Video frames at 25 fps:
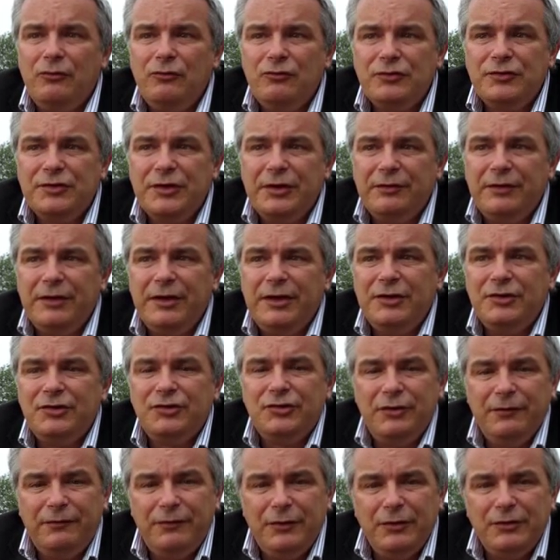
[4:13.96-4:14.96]
also the
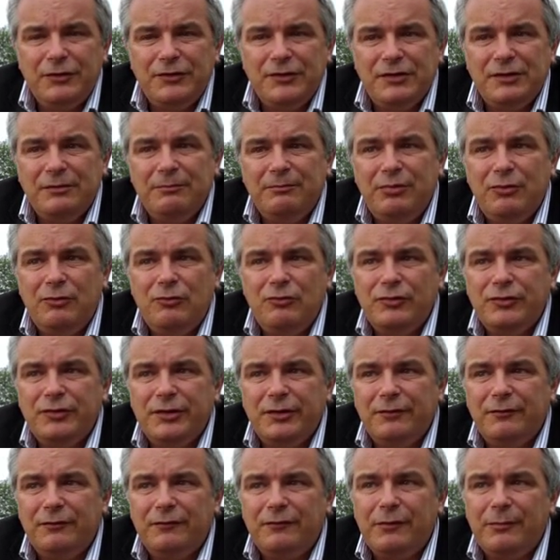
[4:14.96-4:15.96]
history of use is
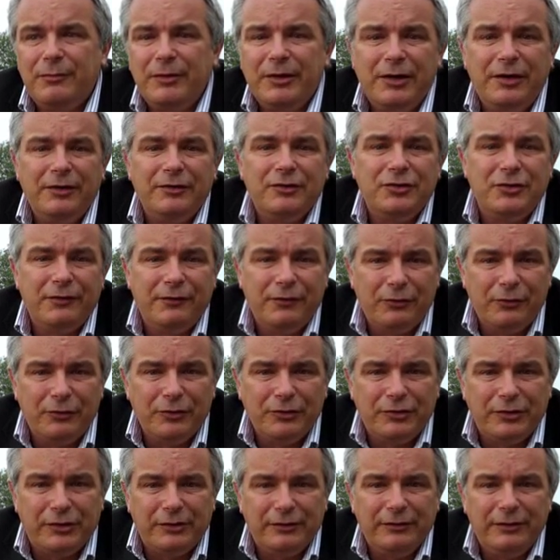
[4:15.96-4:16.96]
important from the country of
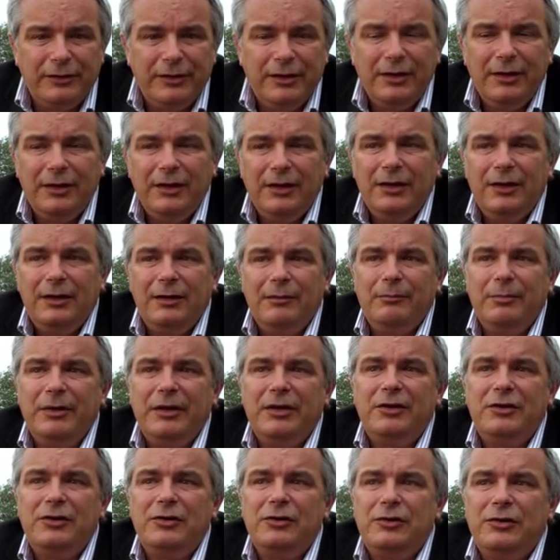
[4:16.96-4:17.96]
origin,
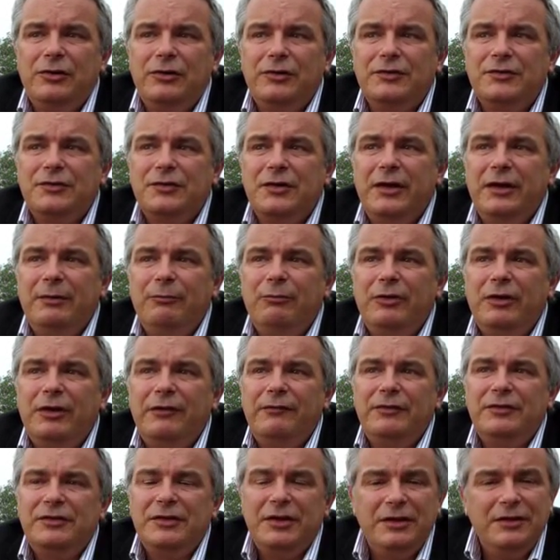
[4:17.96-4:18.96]
because it will
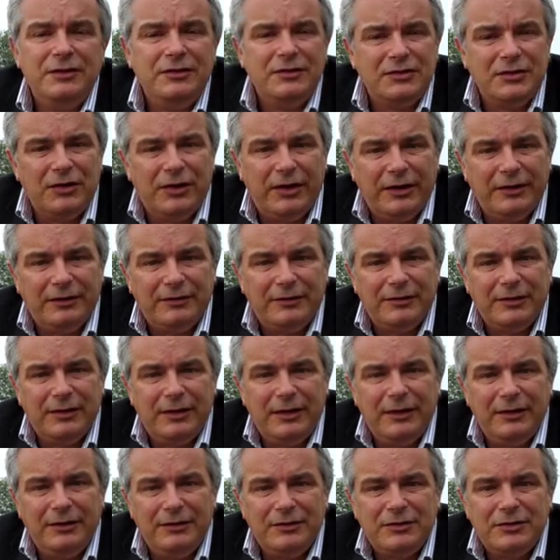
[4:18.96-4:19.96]
give us insight
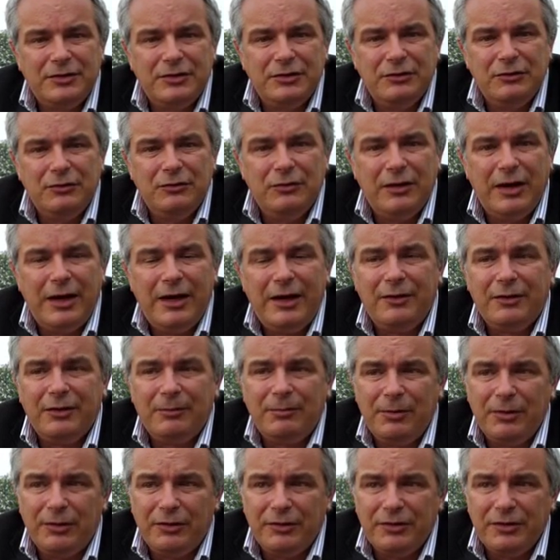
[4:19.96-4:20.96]
into how
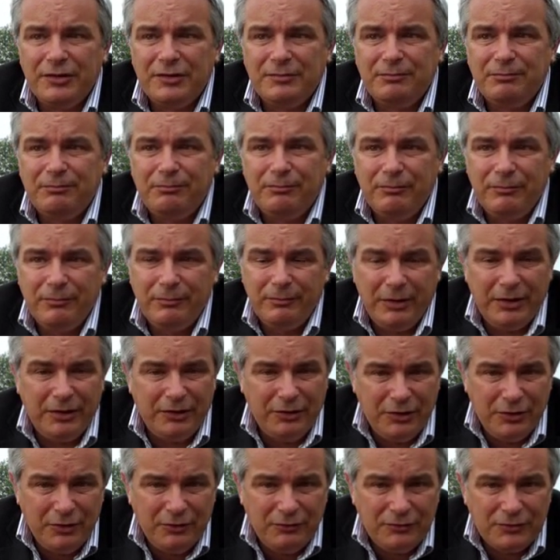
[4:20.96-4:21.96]
the plant is
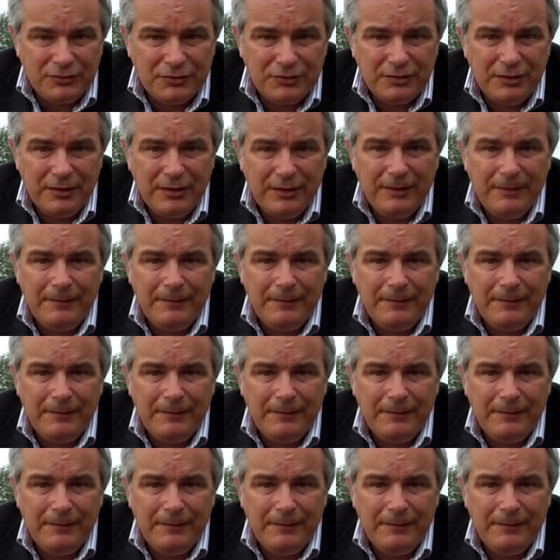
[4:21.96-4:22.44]
being used,